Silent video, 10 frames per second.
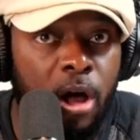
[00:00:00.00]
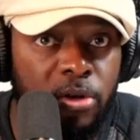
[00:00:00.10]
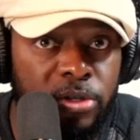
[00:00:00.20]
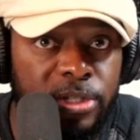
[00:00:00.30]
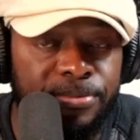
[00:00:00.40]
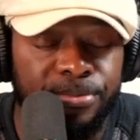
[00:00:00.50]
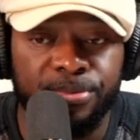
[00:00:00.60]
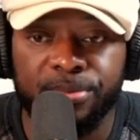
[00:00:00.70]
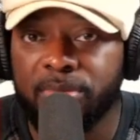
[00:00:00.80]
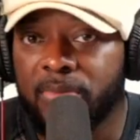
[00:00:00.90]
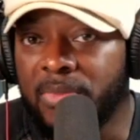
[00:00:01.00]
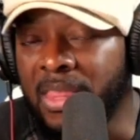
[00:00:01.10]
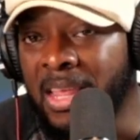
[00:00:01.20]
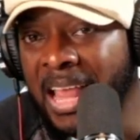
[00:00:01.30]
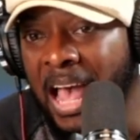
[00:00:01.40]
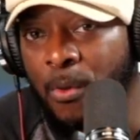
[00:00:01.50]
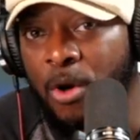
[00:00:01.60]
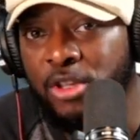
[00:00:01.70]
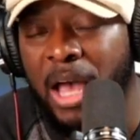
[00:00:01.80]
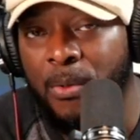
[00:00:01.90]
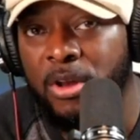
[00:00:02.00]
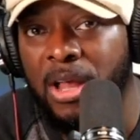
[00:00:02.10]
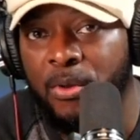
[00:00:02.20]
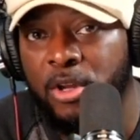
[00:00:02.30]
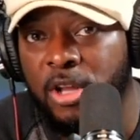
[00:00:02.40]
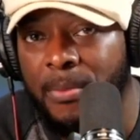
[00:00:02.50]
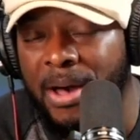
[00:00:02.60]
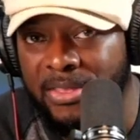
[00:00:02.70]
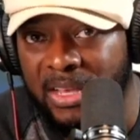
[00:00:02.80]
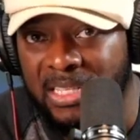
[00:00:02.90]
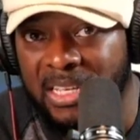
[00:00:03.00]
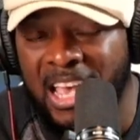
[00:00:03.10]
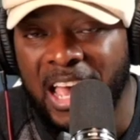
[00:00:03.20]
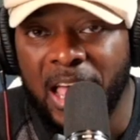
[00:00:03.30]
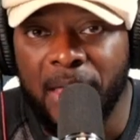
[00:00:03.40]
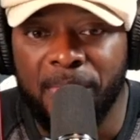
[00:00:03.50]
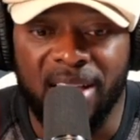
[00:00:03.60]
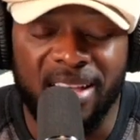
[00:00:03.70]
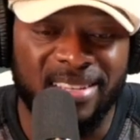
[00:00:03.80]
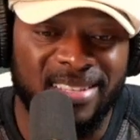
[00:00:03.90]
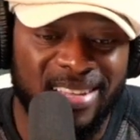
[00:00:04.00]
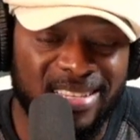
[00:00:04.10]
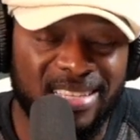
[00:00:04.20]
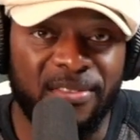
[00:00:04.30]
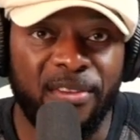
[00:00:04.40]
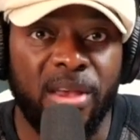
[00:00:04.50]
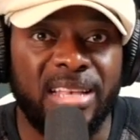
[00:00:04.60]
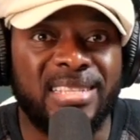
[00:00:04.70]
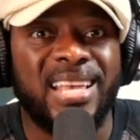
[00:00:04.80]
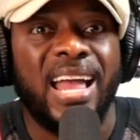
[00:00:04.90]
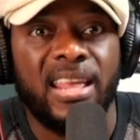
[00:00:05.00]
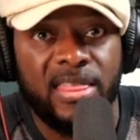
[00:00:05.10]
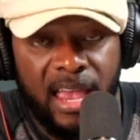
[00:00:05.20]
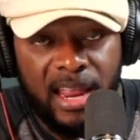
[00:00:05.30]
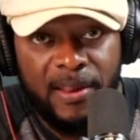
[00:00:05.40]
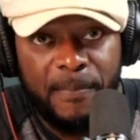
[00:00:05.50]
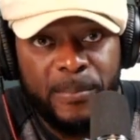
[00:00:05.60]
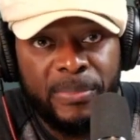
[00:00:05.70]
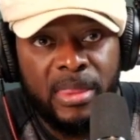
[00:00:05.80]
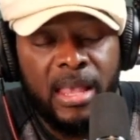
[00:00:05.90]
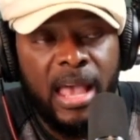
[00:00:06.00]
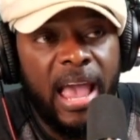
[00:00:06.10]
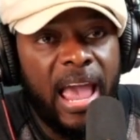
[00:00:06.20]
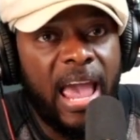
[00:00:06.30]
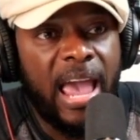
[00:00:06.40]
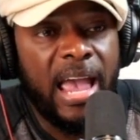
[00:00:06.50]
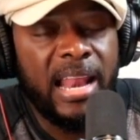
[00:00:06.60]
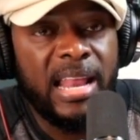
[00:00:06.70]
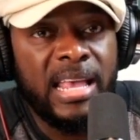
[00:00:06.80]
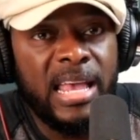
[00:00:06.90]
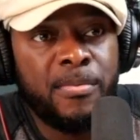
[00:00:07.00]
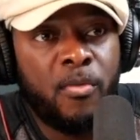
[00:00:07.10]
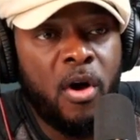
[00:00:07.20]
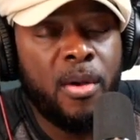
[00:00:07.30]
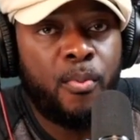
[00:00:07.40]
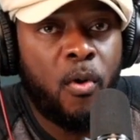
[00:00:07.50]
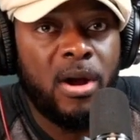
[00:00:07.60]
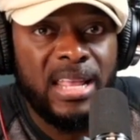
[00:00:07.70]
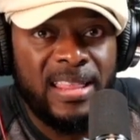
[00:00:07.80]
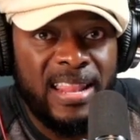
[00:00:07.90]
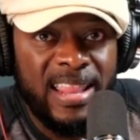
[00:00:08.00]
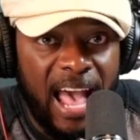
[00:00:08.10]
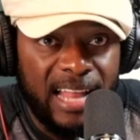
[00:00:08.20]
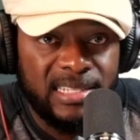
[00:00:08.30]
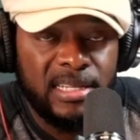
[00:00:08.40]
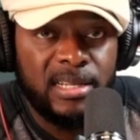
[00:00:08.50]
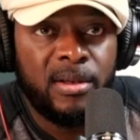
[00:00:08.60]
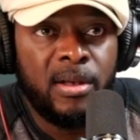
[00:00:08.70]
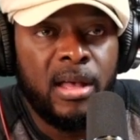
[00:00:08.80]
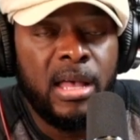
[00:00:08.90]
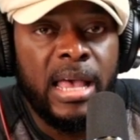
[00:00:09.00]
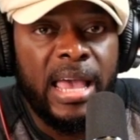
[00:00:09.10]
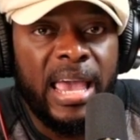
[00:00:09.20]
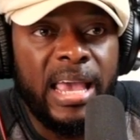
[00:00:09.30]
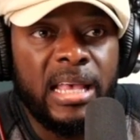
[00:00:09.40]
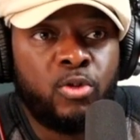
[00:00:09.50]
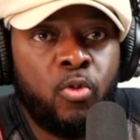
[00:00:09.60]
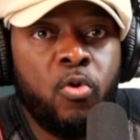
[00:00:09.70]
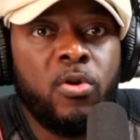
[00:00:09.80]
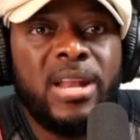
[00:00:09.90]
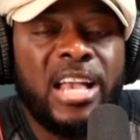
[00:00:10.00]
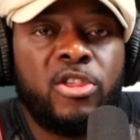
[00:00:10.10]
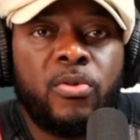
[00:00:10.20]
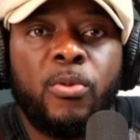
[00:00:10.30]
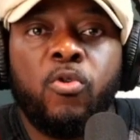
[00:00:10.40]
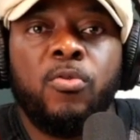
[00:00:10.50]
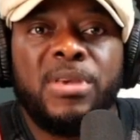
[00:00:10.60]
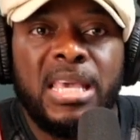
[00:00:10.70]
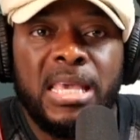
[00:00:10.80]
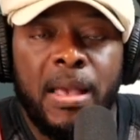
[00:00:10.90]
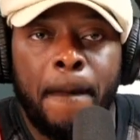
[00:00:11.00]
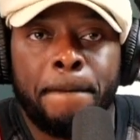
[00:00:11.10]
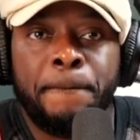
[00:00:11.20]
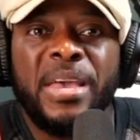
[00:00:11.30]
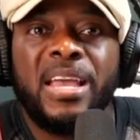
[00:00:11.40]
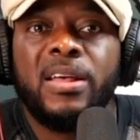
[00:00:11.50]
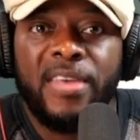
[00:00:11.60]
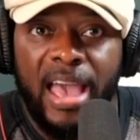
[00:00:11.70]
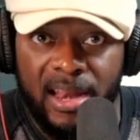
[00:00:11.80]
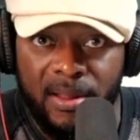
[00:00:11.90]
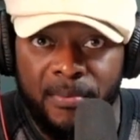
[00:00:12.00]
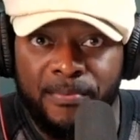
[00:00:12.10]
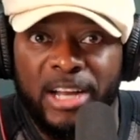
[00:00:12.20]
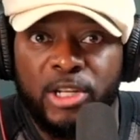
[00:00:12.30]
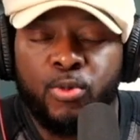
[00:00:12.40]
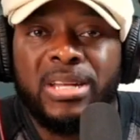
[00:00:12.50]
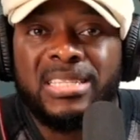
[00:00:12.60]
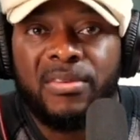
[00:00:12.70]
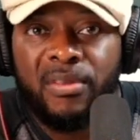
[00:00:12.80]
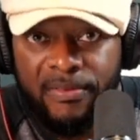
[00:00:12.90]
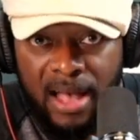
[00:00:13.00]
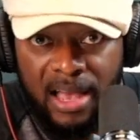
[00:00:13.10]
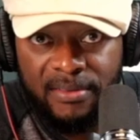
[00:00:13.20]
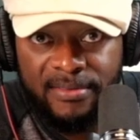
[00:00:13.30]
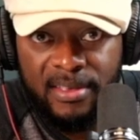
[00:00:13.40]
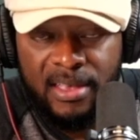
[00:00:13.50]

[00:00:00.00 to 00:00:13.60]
Now, I want to talk about this because this is a very exciting thing. And more importantly than that is who Nigeria will be bigger than by 2075.